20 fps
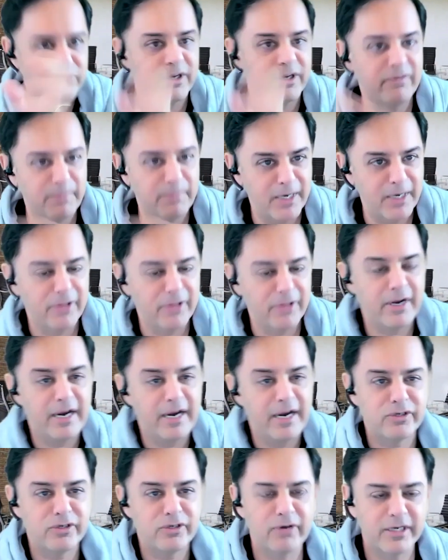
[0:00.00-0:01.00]
to give them another
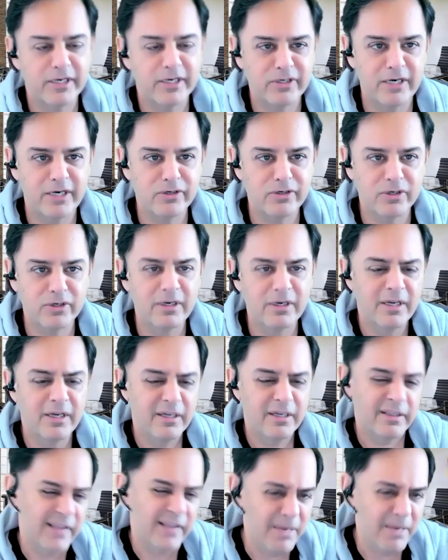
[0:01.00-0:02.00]
an extra extension,
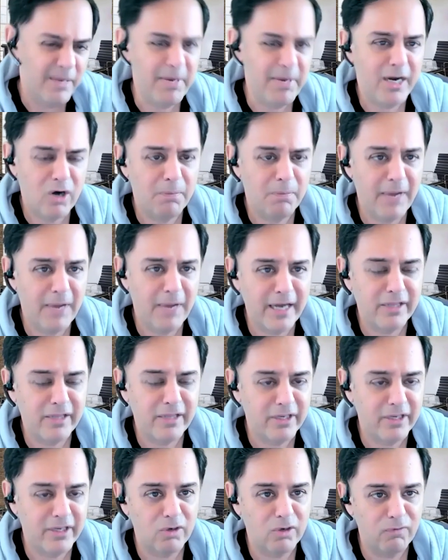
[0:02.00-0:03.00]
then I might not buy
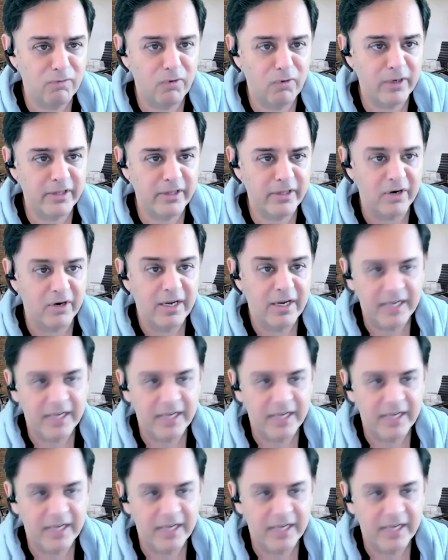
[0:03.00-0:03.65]
anything in Q4 either.